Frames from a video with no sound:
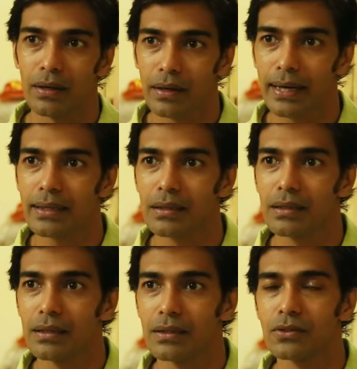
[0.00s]
right?
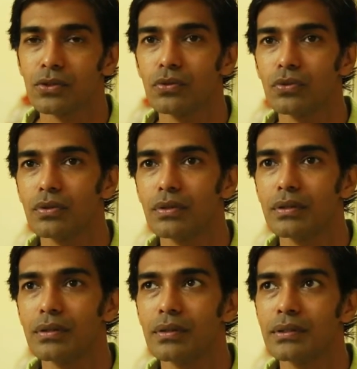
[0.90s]
So
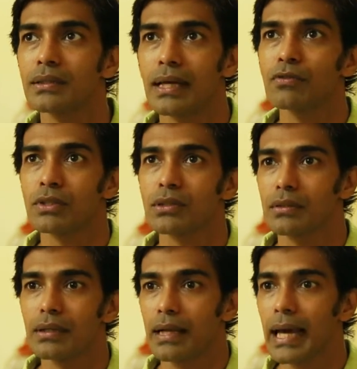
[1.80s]
these are things which
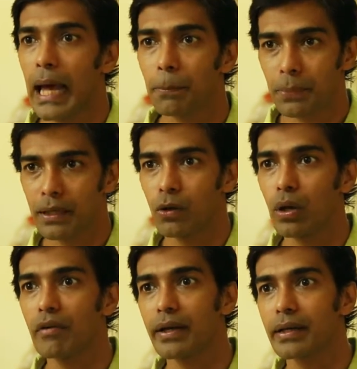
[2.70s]
really helped in
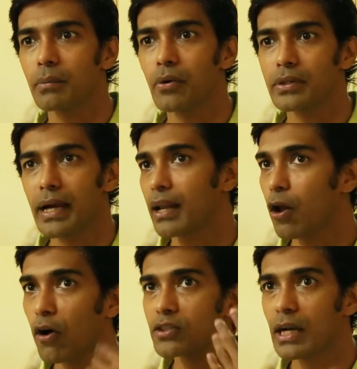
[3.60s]
Hola Venky, because I had a
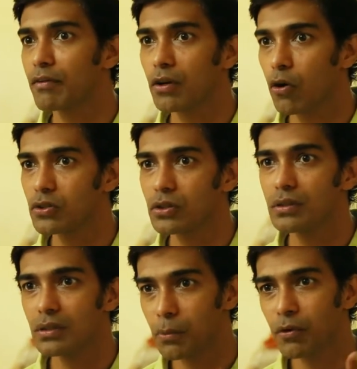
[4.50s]
long chat with Roger
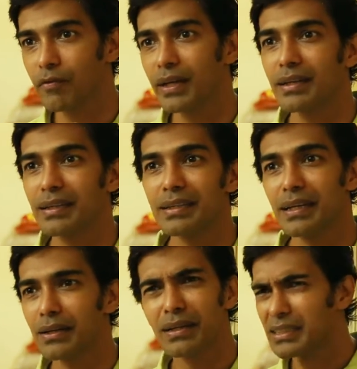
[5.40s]
about Venky
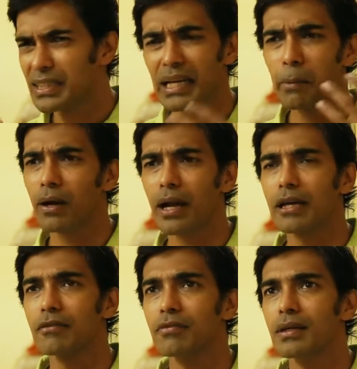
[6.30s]
and generally about
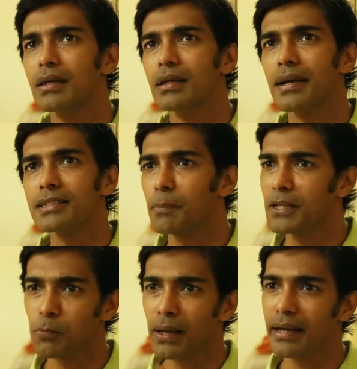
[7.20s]
life. He's a bit
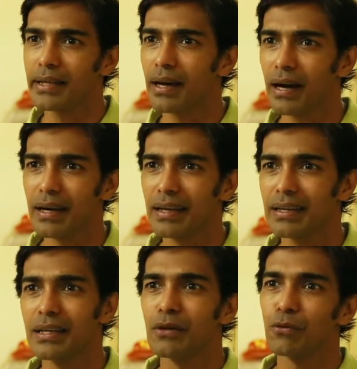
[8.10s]
Spilani
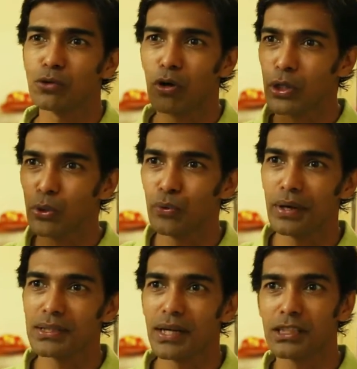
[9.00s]
guy who's gone to
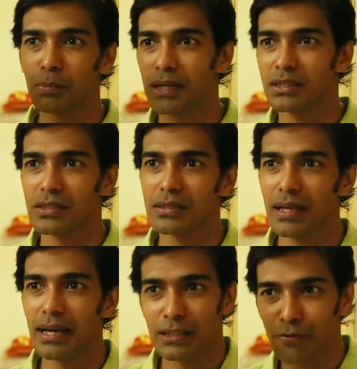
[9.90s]
US, done his masters
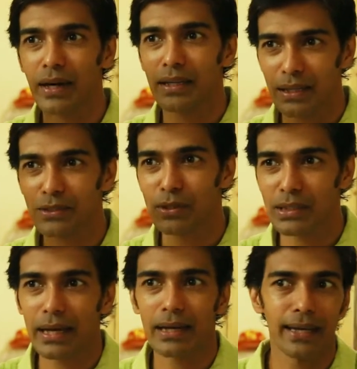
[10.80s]
there. It's fun. So he's
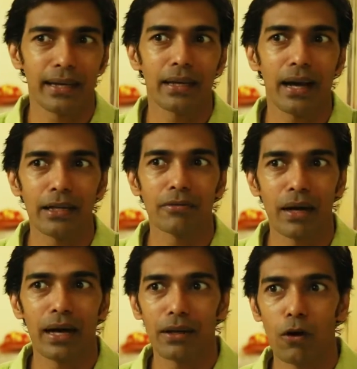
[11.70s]
like a techie kind of
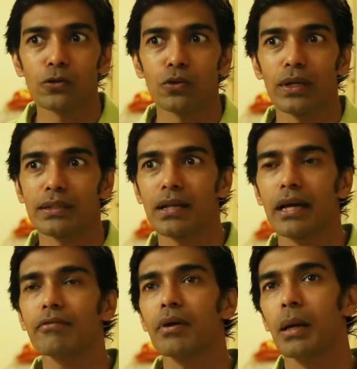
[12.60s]
guy also in his
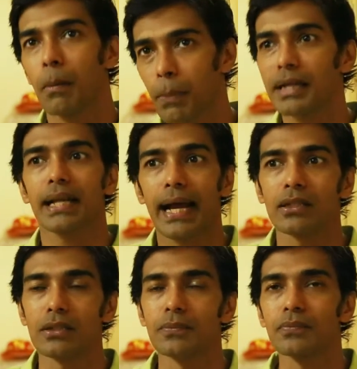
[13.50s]
life, but he's an actor.